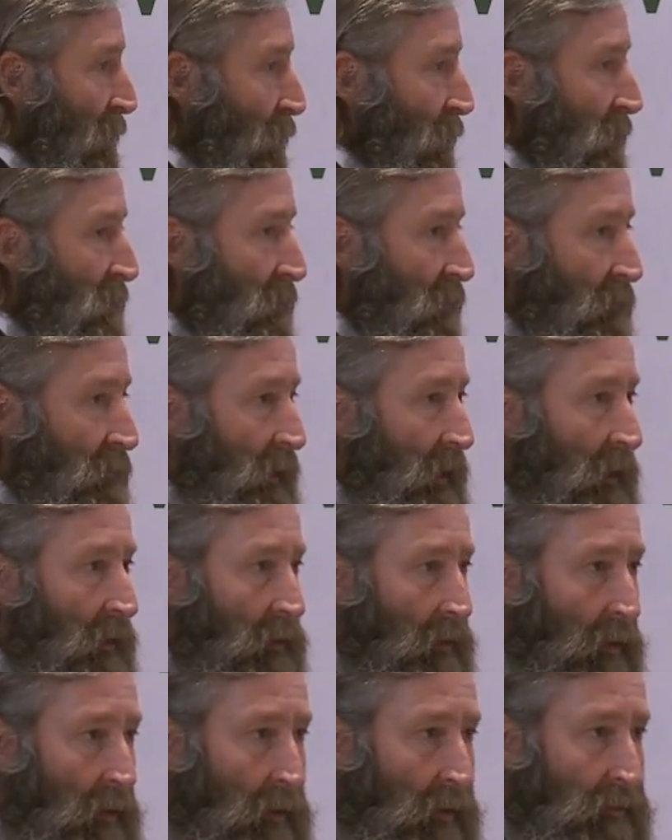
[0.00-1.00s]
the risk of death
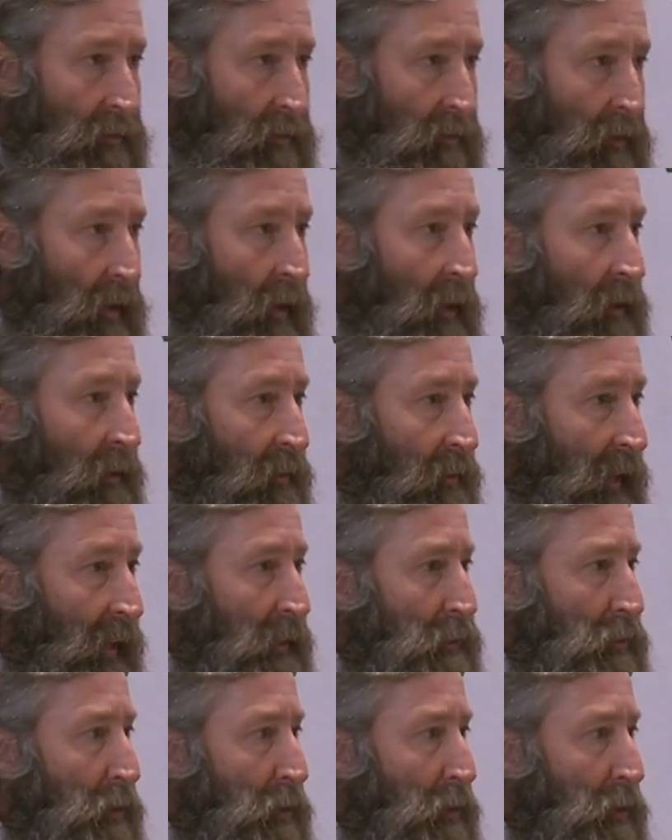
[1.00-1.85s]
loss. They